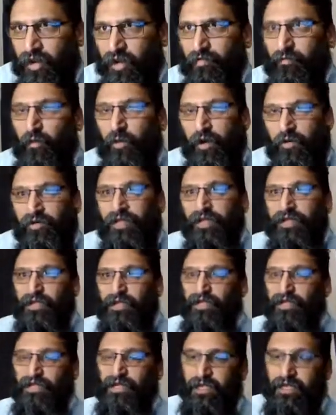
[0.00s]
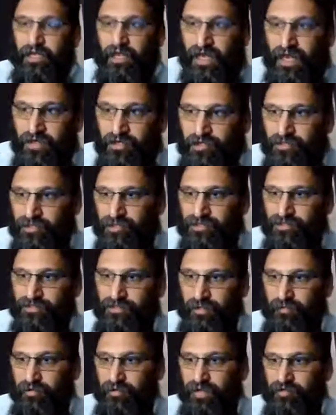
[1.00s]
worrying and getting anxious
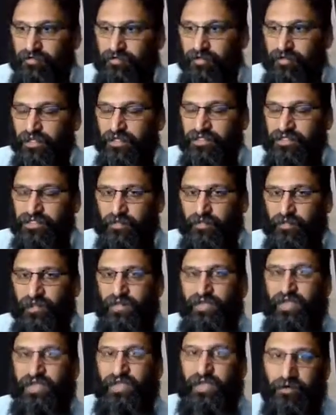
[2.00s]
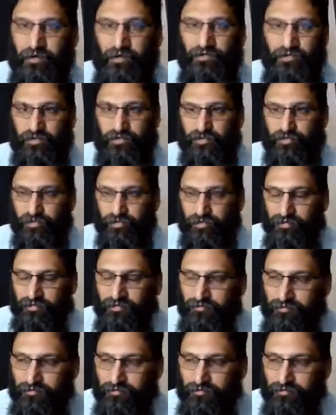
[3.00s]
about things that we cannot control.